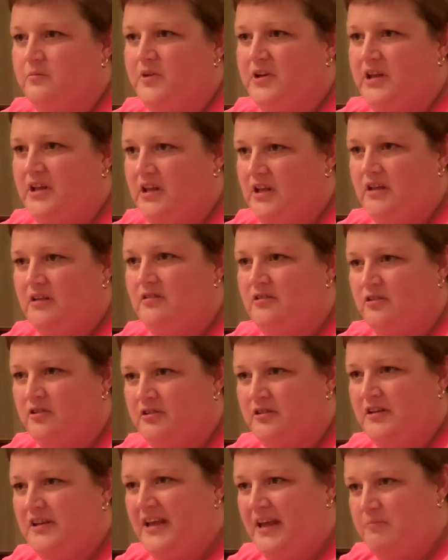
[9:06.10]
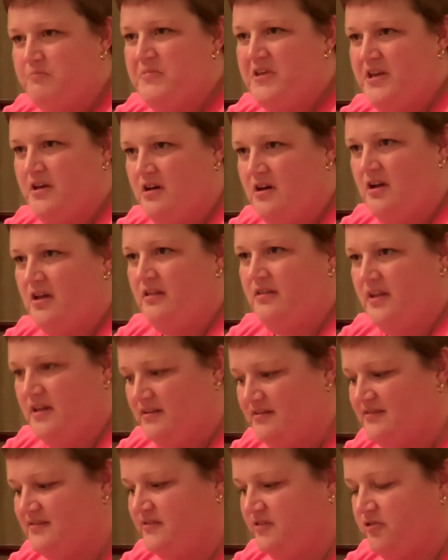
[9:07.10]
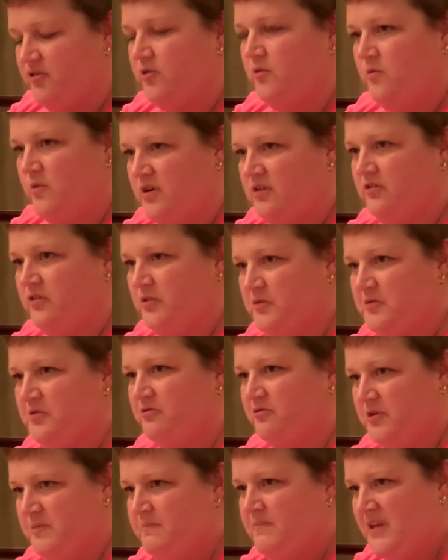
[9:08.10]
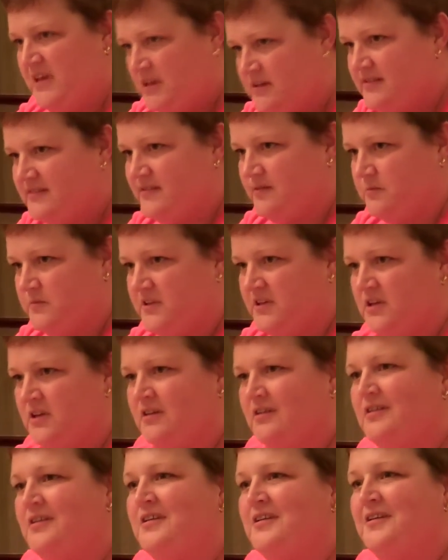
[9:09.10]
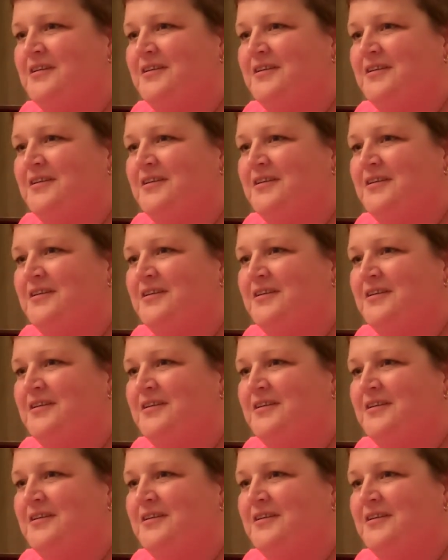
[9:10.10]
But he couldn't get beyond that Zero, one, two, and 3 means something.